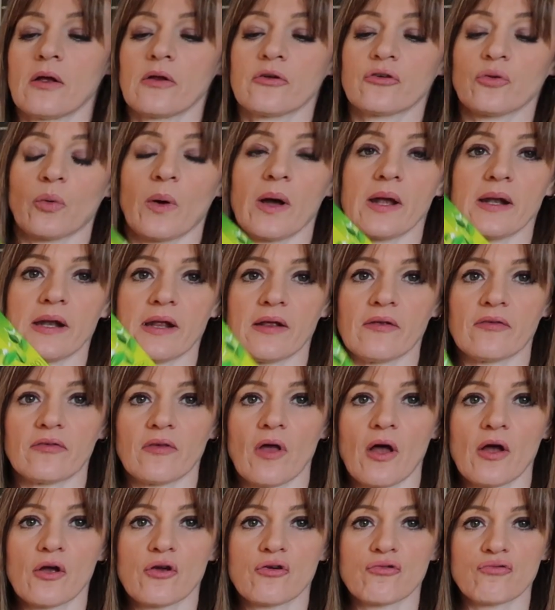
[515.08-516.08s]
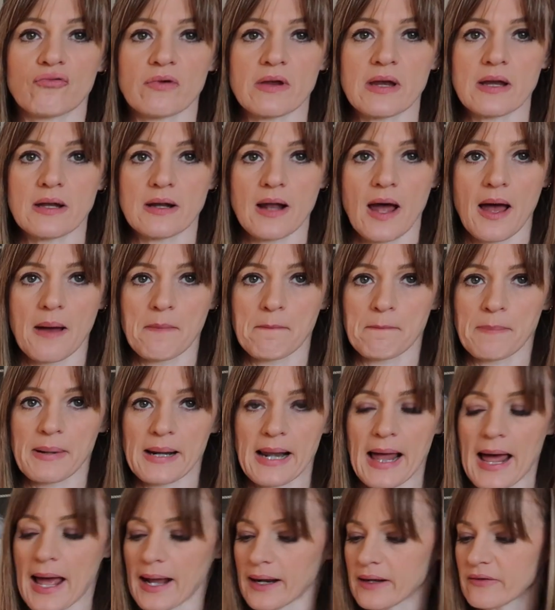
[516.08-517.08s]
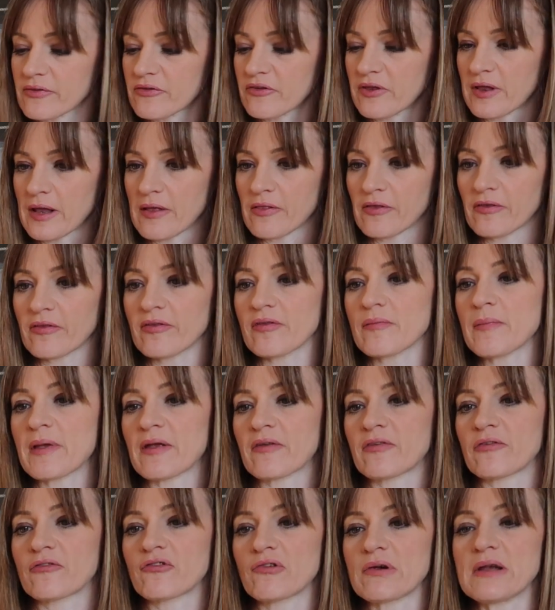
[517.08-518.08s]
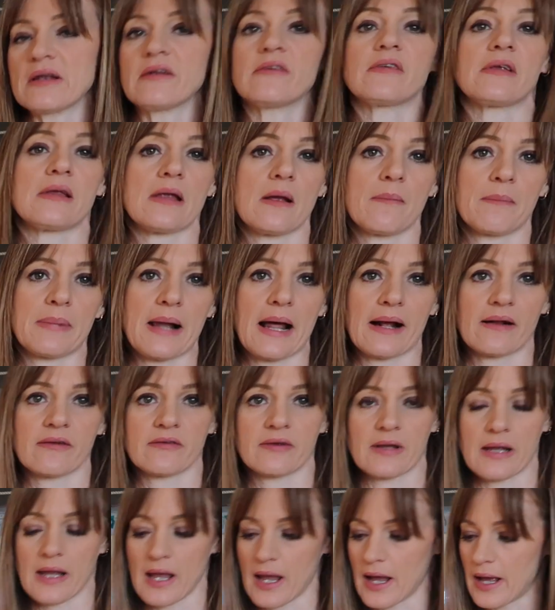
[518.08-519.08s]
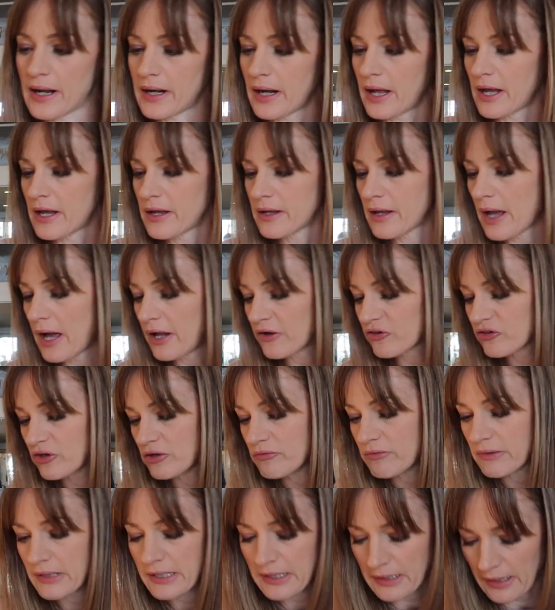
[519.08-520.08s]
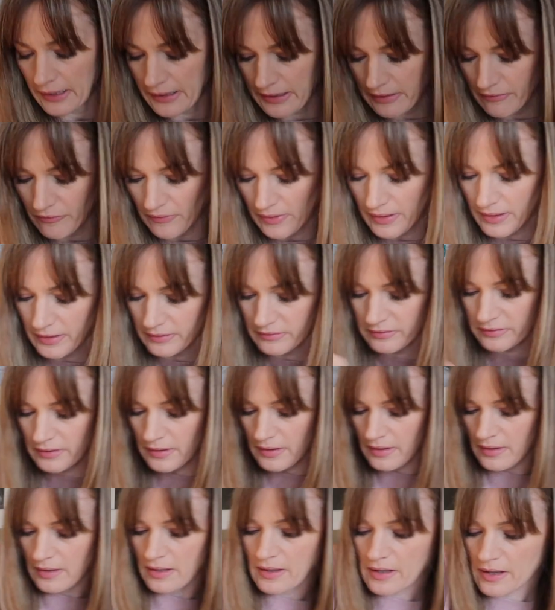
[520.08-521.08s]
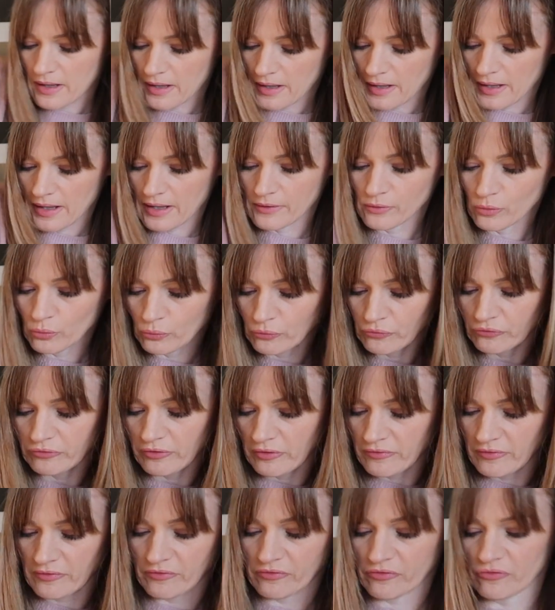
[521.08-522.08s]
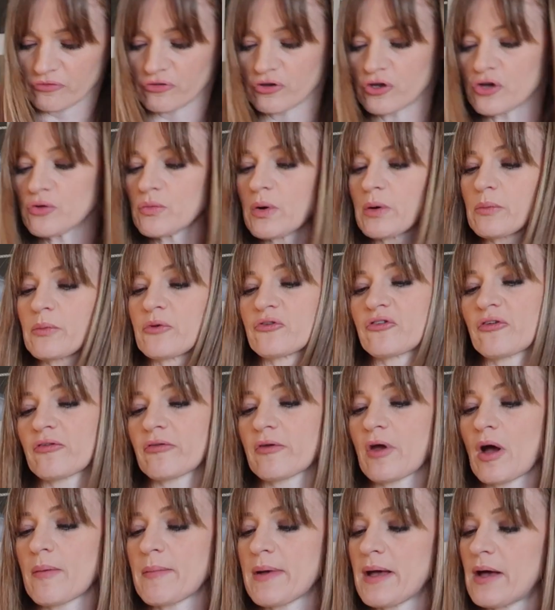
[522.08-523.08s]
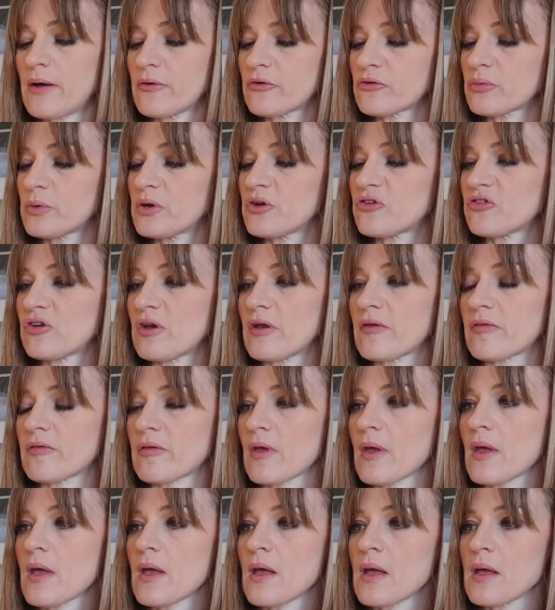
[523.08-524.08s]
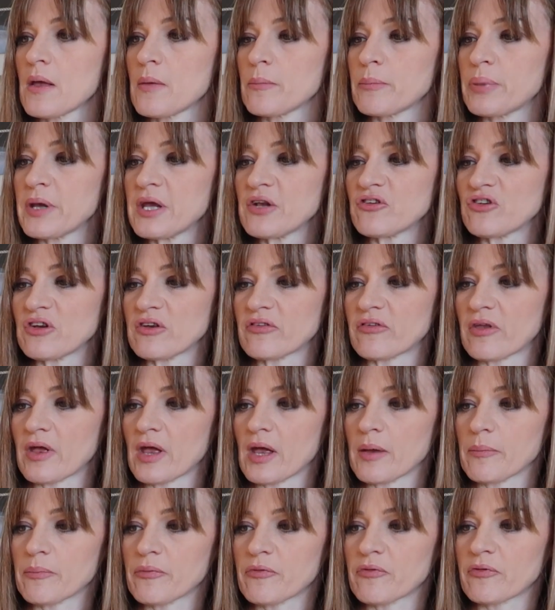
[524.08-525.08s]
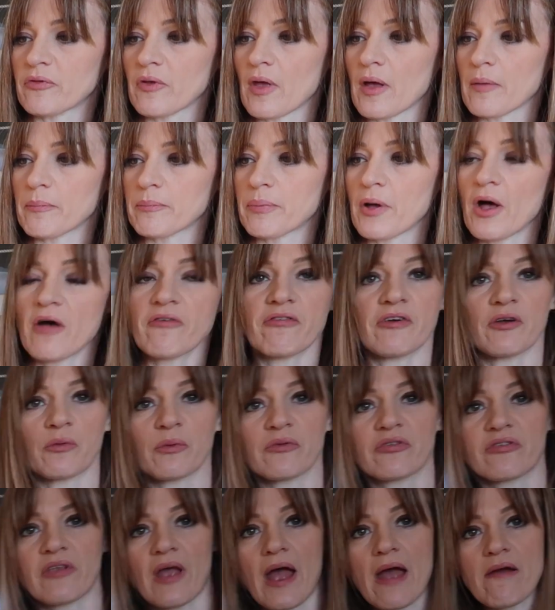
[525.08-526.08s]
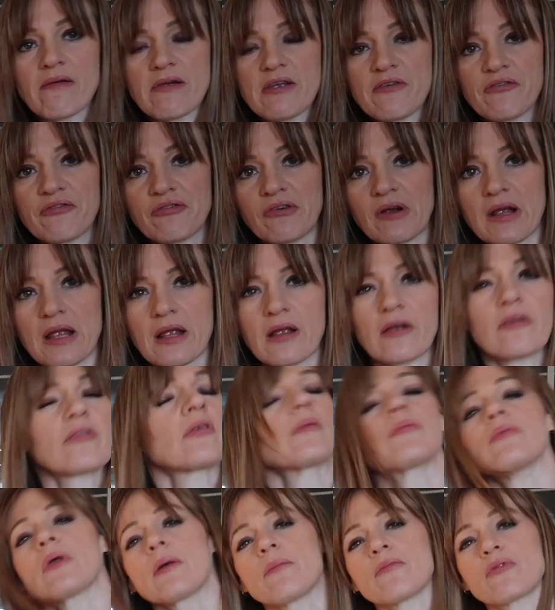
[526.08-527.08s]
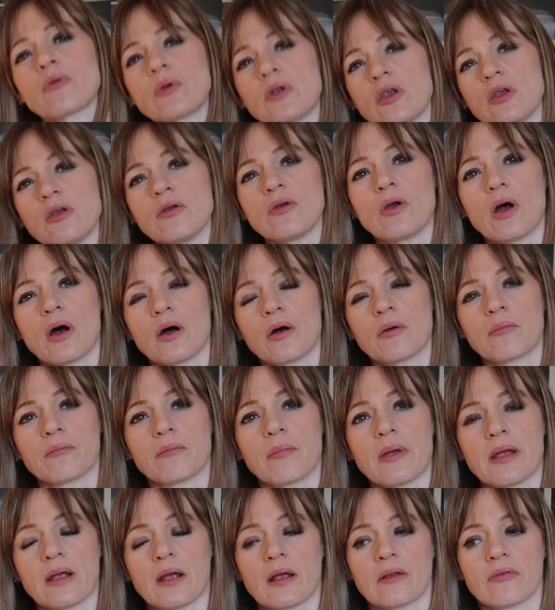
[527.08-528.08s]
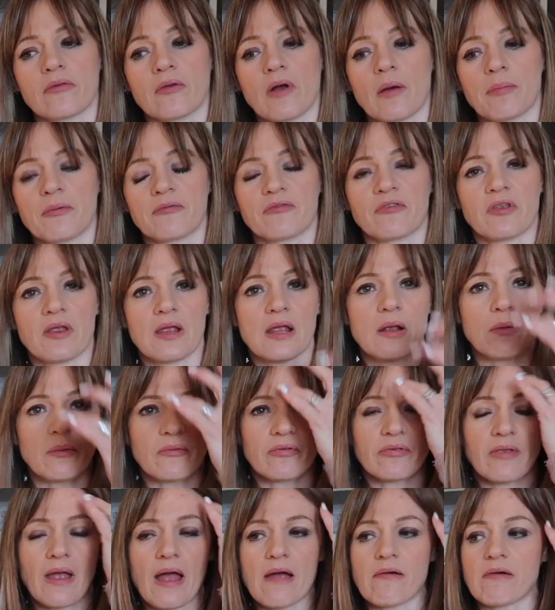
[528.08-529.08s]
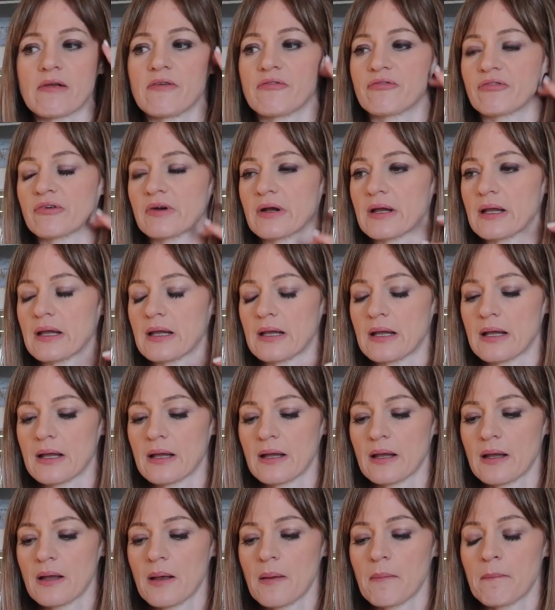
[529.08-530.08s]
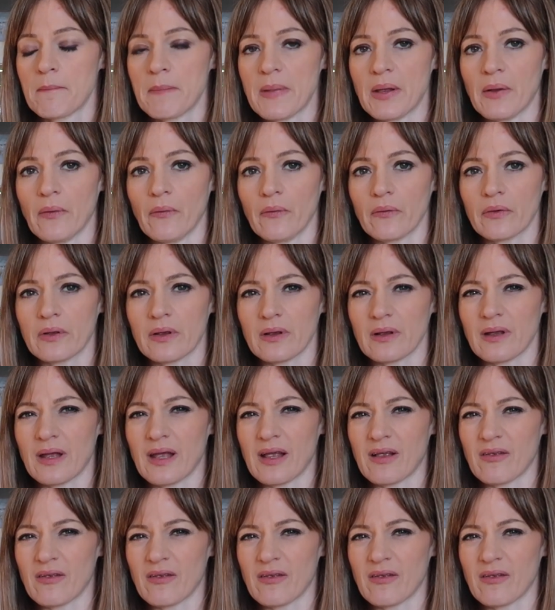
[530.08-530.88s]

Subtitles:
Twinings green and black tea. This is a mix of green tea and black tea, and I actually really like that. And also this new one which has come out, which is PG Tips, perfect with dairy free. Because sometimes when you make a cup of tea with dairy free milk,